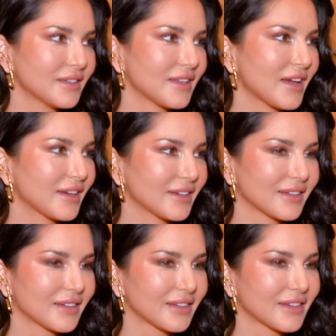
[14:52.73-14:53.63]
Like
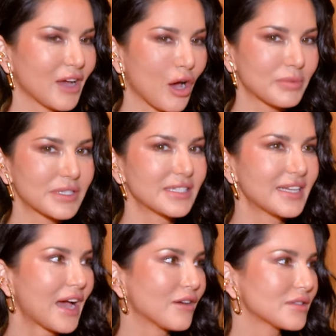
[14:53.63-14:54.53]
ups and
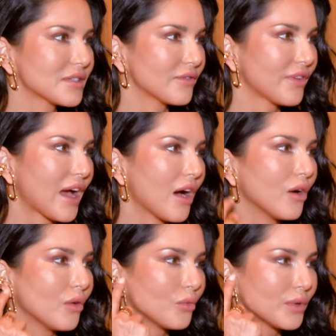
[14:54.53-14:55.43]
downs of
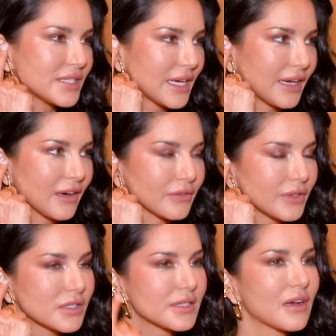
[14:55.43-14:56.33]
how we take care of
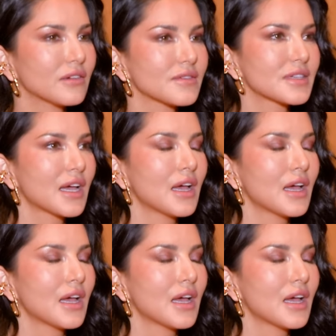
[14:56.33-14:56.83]
ourselves.